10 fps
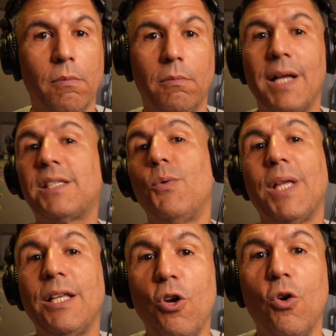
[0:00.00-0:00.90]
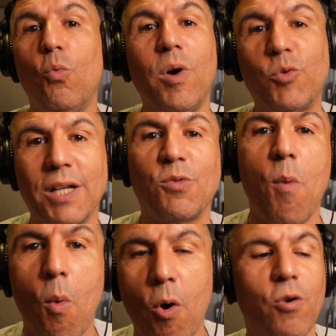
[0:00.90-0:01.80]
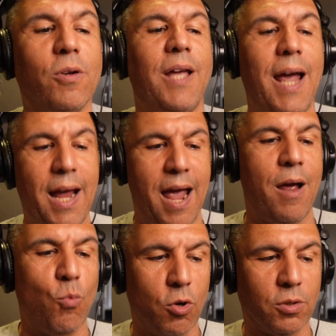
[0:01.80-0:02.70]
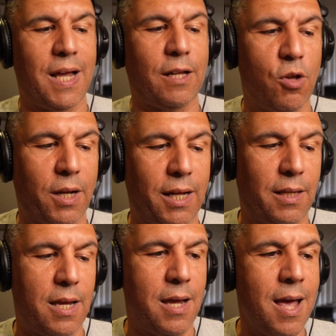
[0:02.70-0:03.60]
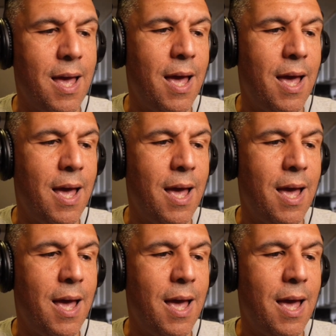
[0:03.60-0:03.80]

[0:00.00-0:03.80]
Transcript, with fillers: Let's see what they do once we get to Memorial Day, and we'll take a look at the